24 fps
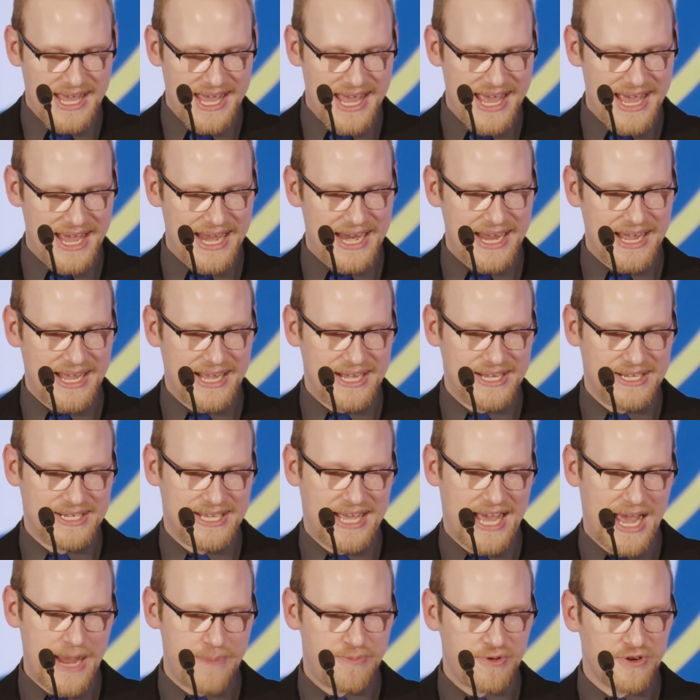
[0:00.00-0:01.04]
in
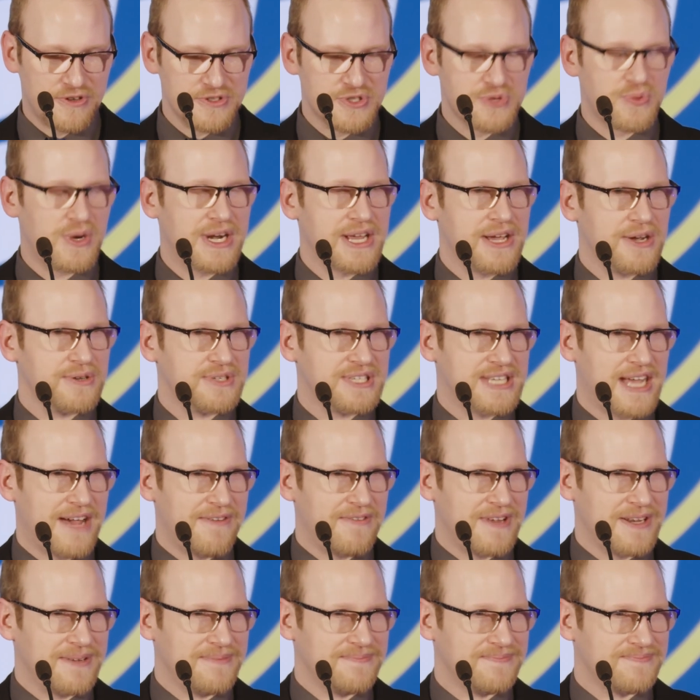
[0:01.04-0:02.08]
April
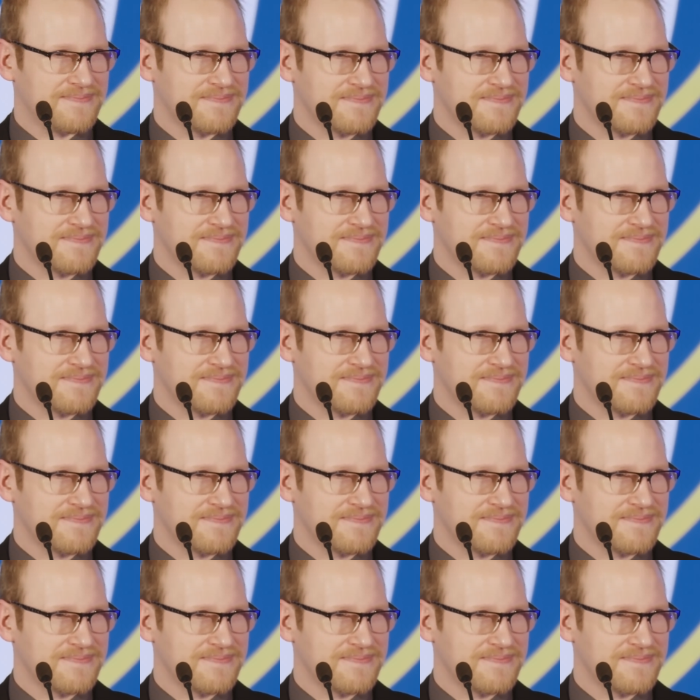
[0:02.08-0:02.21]
2007,